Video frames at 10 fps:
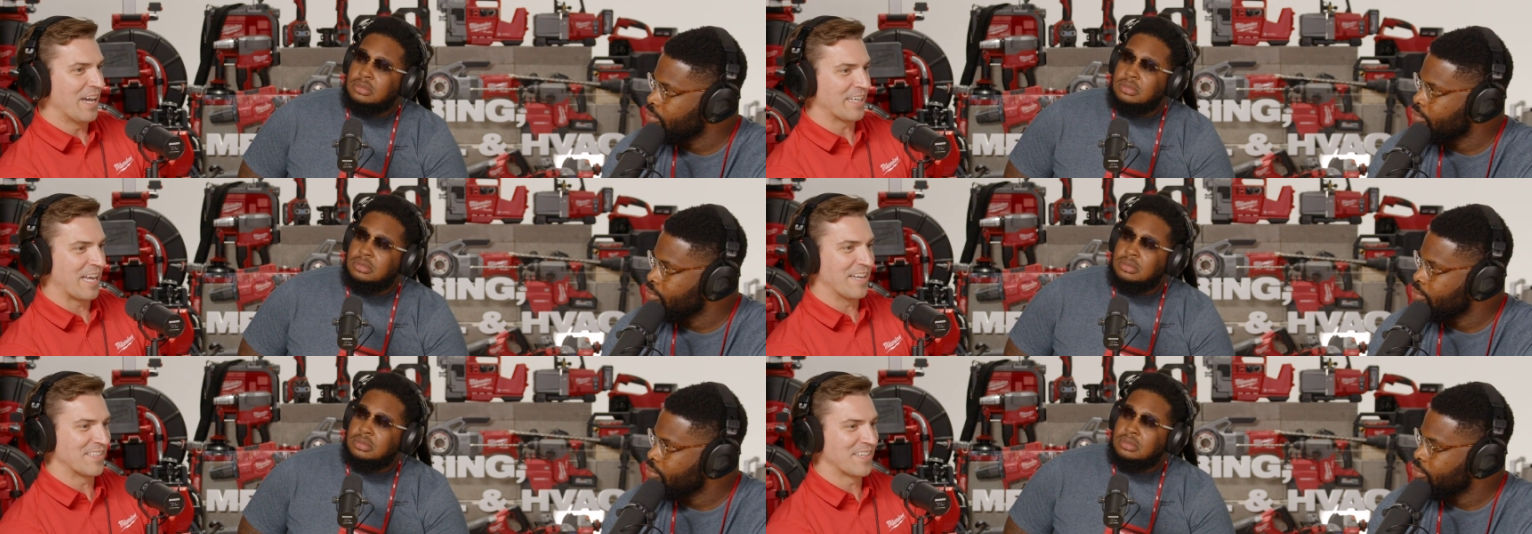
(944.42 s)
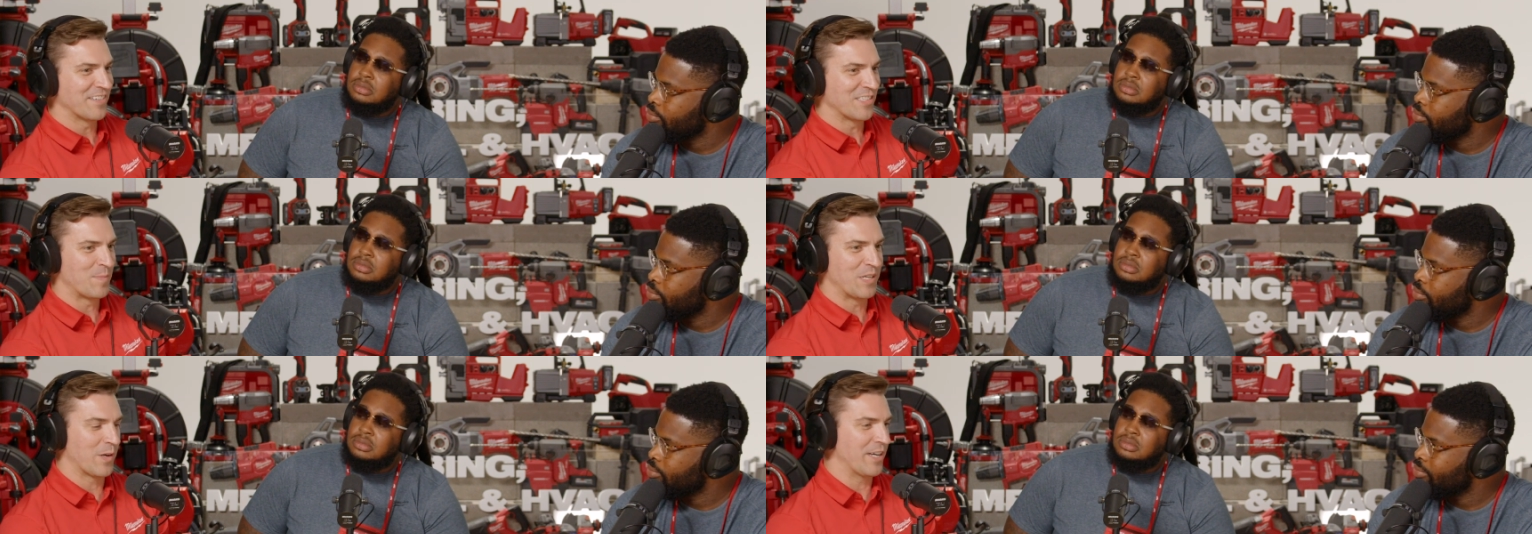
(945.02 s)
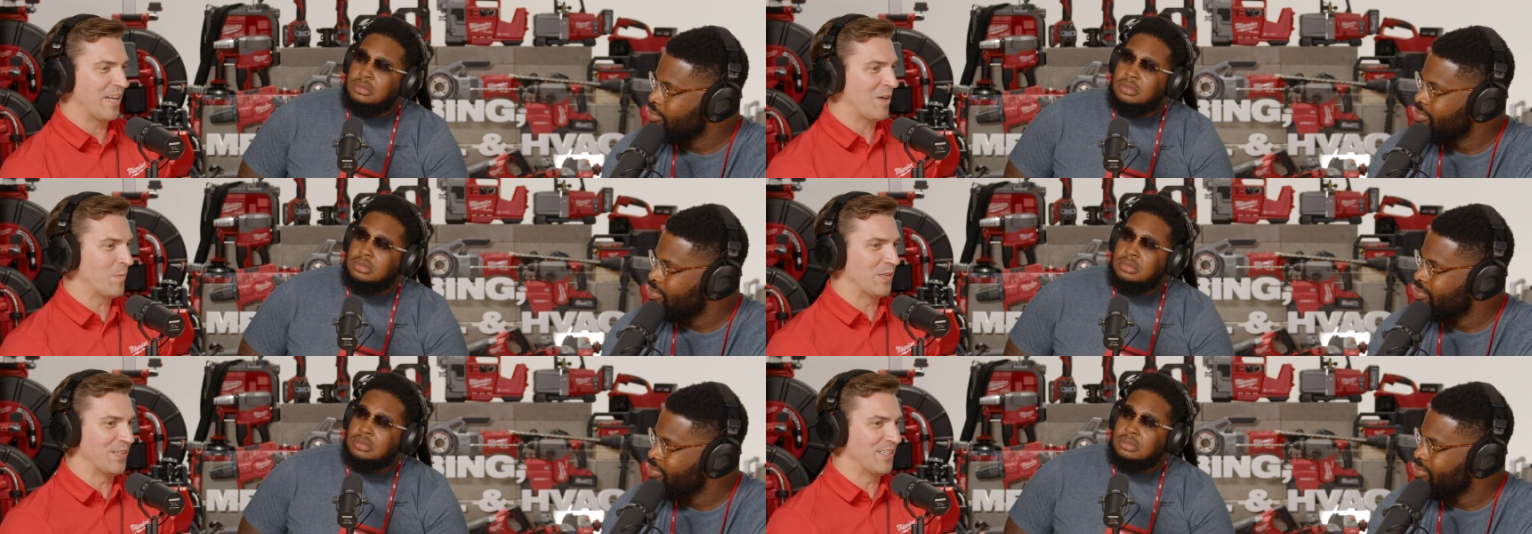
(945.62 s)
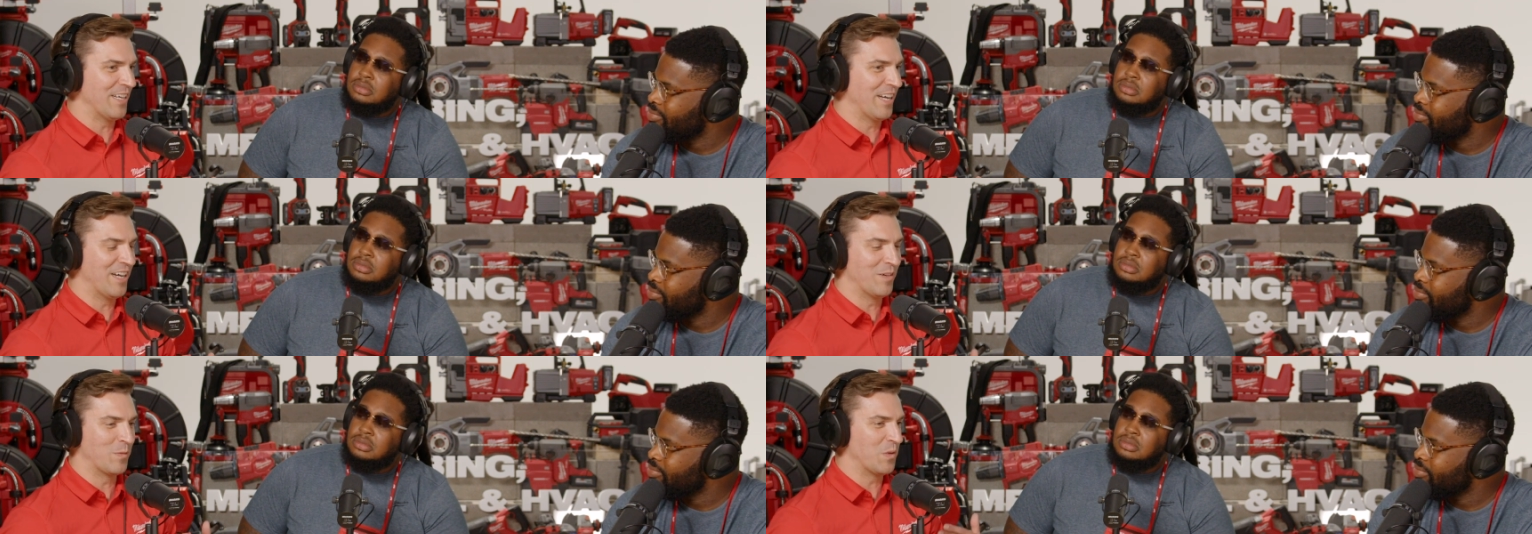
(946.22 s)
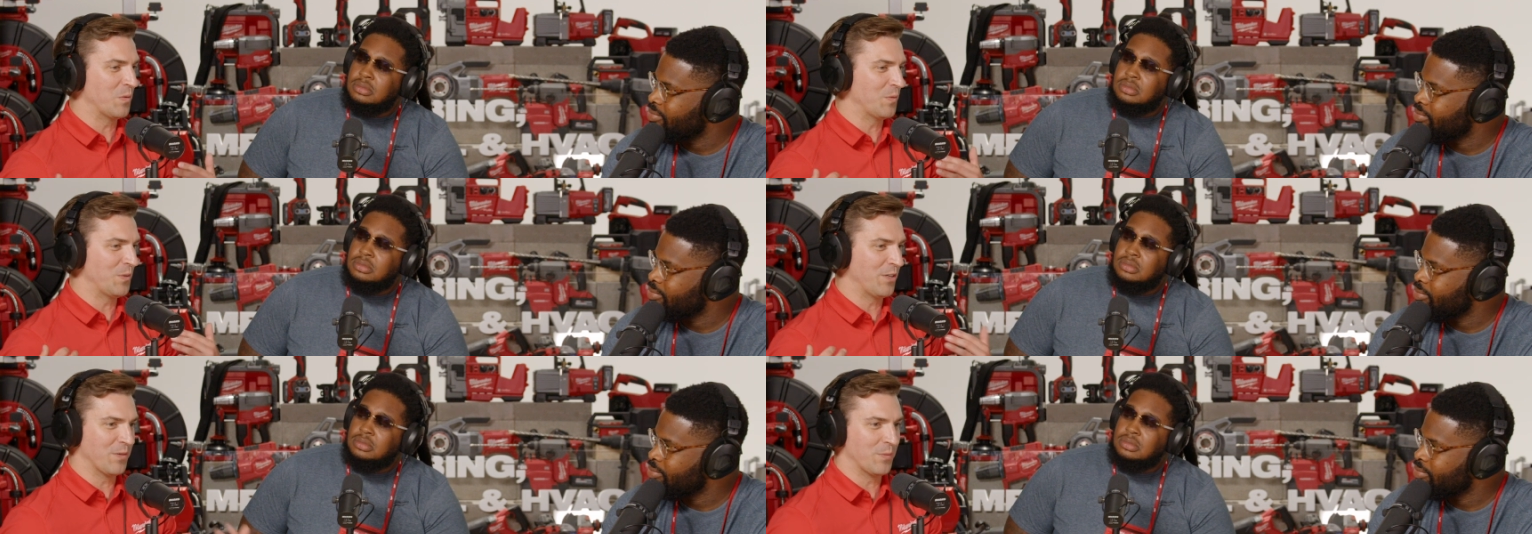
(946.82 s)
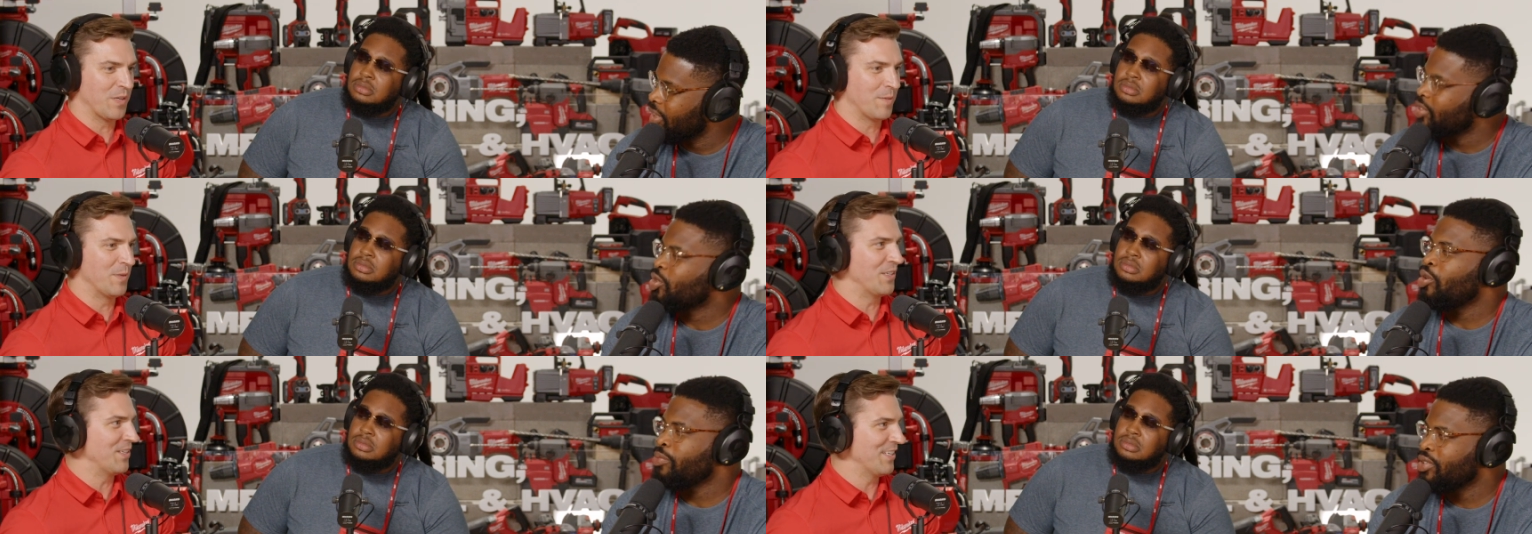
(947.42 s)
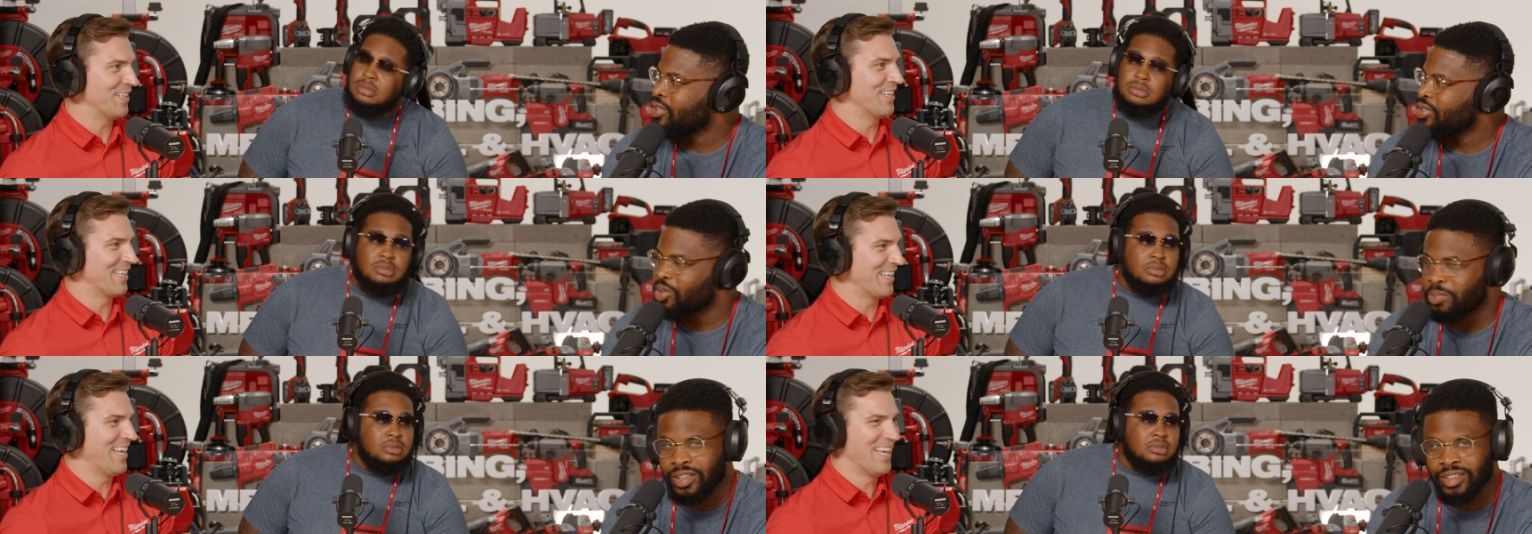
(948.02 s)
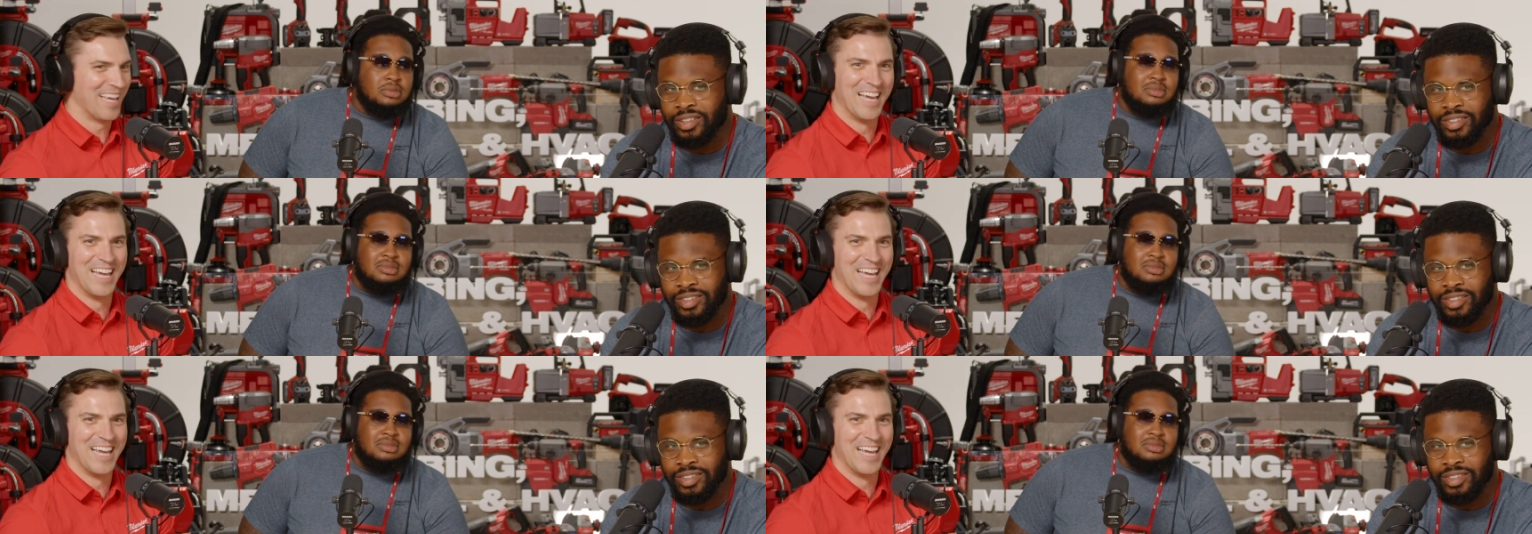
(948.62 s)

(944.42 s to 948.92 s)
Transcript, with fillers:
Speaker 1: I can't necessarily speak right now, but uh, we, you know, they told me you could speak.